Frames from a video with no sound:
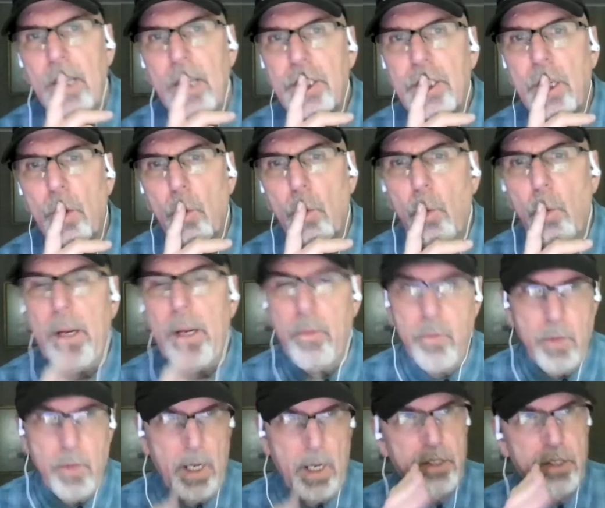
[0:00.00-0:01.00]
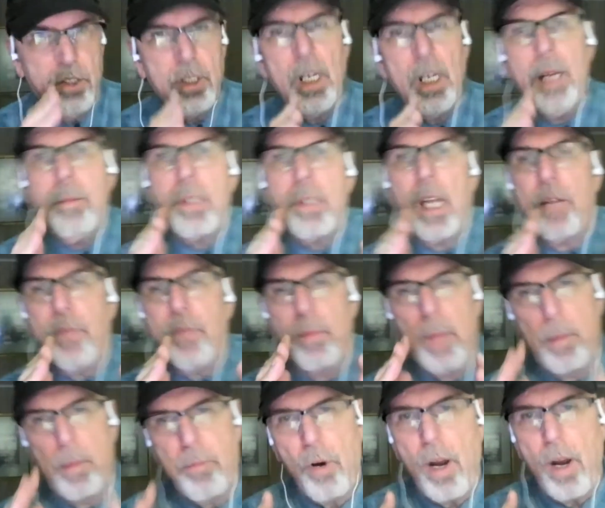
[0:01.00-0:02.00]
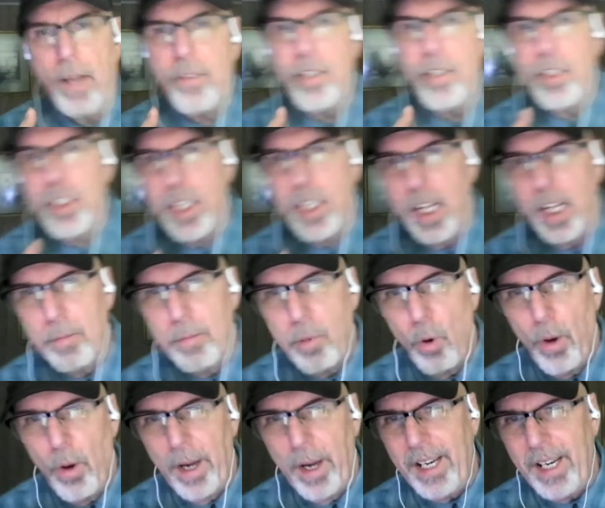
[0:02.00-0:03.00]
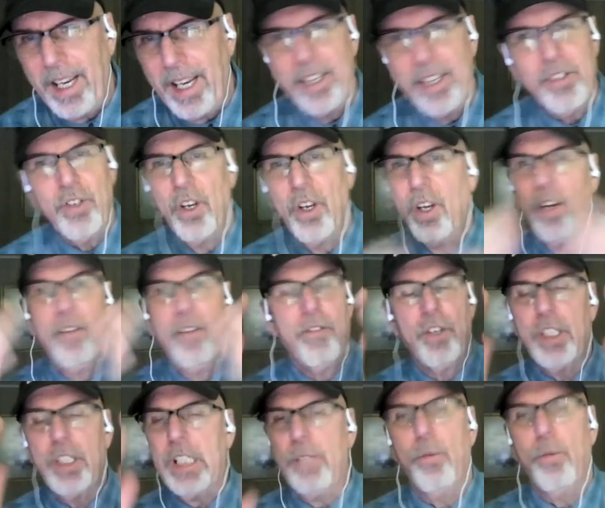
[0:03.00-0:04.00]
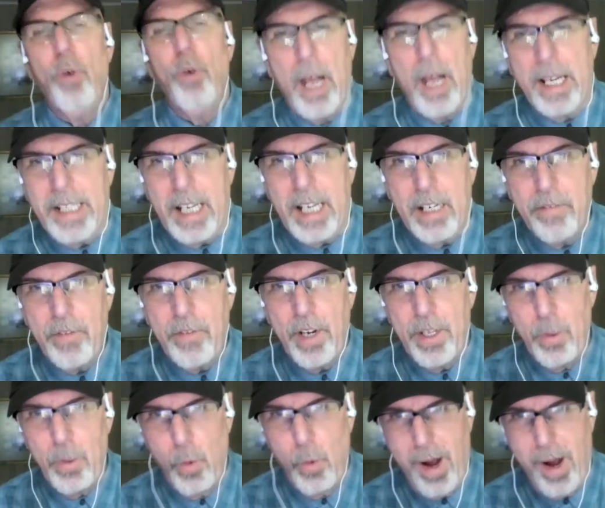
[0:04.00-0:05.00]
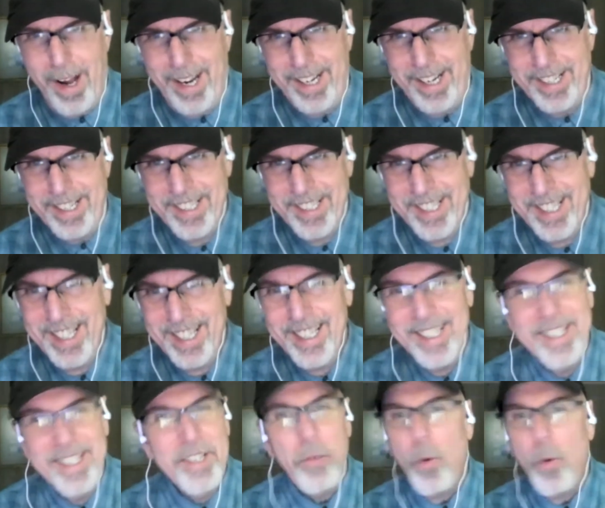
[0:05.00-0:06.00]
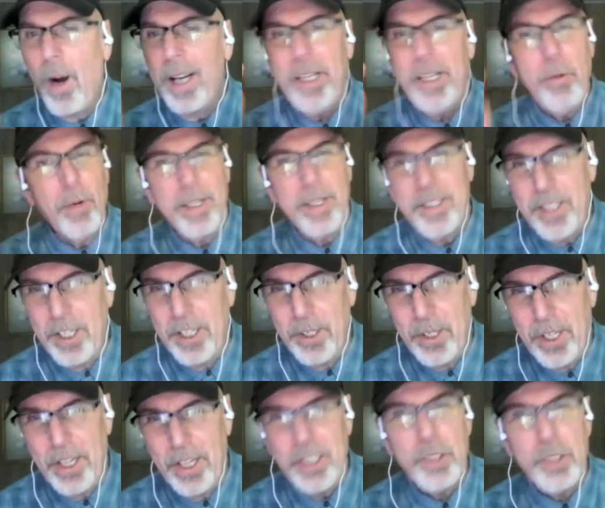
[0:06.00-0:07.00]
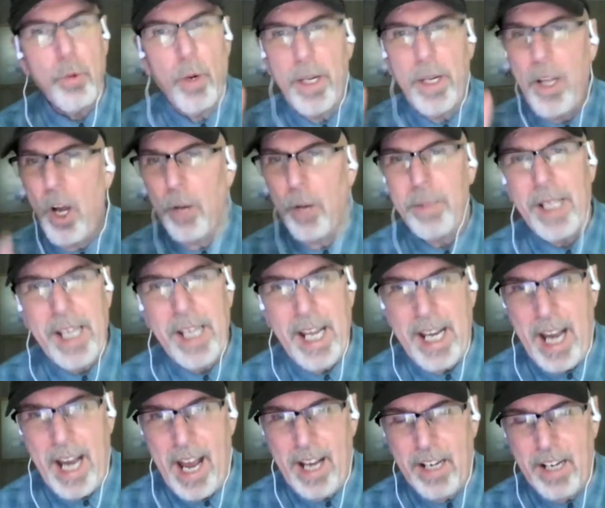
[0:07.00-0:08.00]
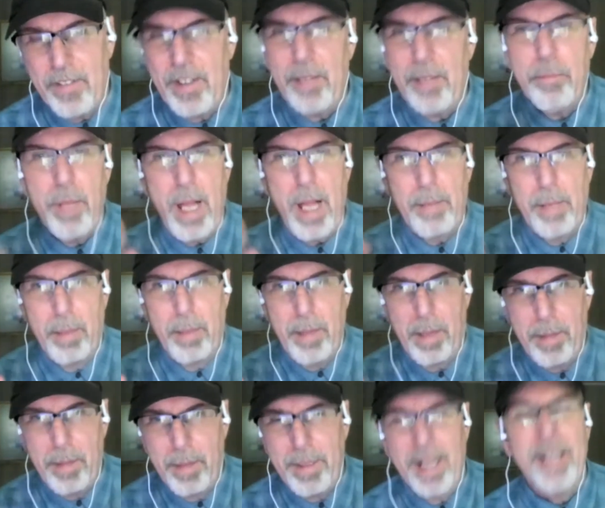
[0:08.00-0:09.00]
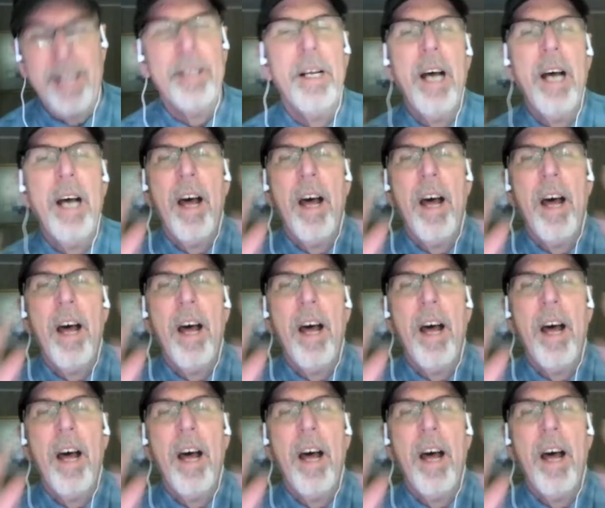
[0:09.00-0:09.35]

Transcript: So we, it seems like from the process standpoint is first of all, identify the why. Why do you want yeah. to do it? What do you hope to get out of it? Blah, blah, blah, blah, blah.